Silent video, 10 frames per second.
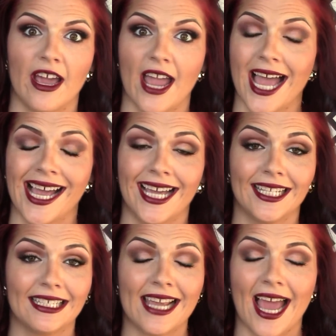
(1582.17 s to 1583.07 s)
I
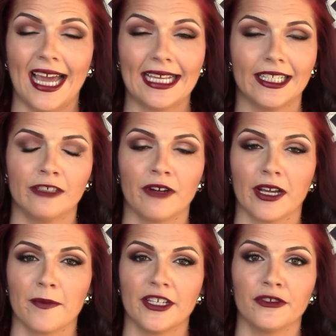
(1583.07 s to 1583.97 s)
highly, highly
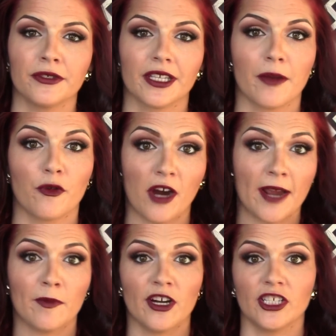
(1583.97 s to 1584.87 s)
recommend using a
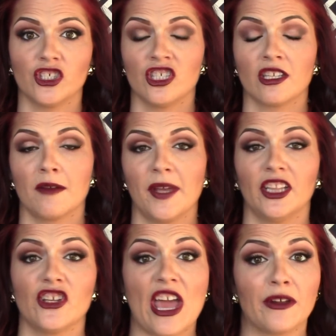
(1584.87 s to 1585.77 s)
primer. It's just going to make
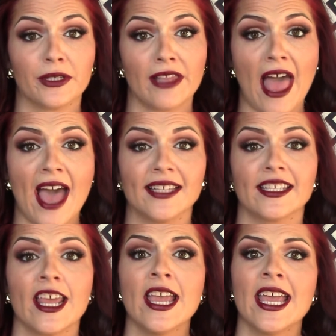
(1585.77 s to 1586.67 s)
the shadows last.